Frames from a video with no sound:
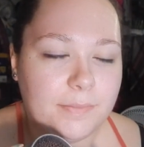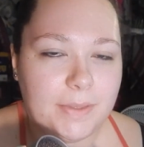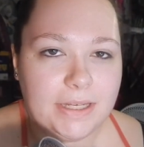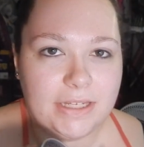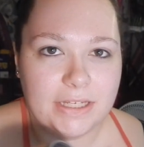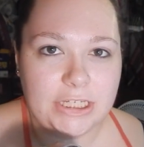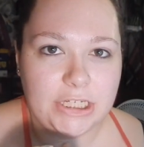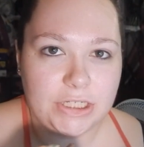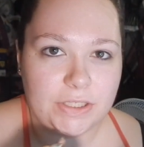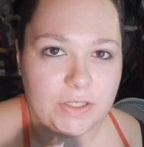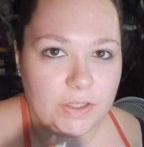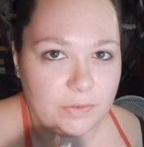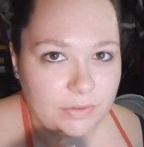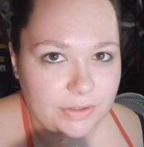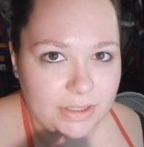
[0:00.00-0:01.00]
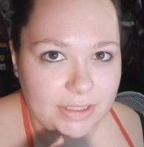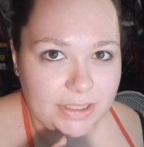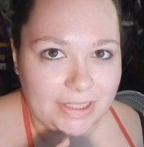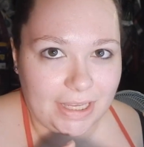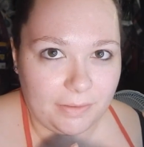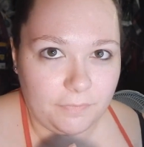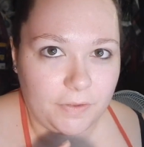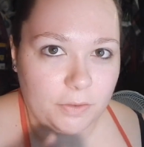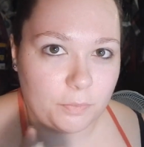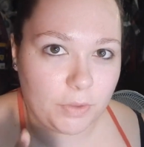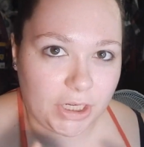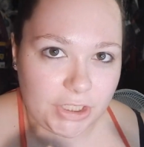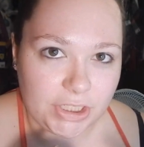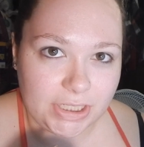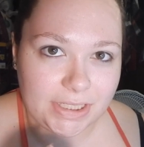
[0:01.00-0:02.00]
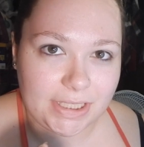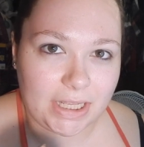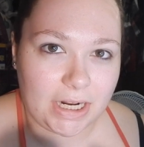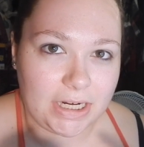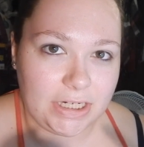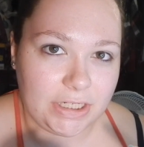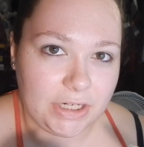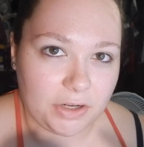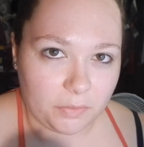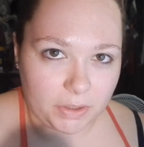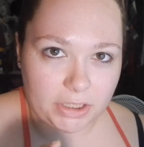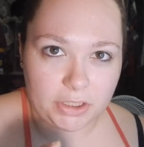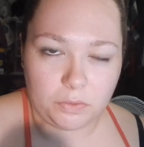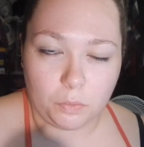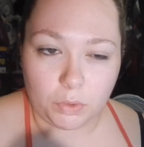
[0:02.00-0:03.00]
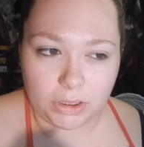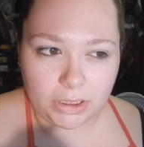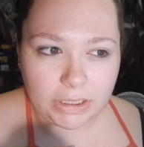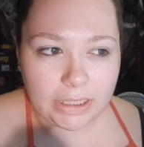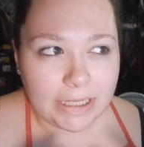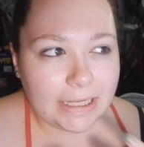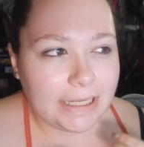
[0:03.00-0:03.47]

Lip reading: me to just use the same few brushes that I know are going to work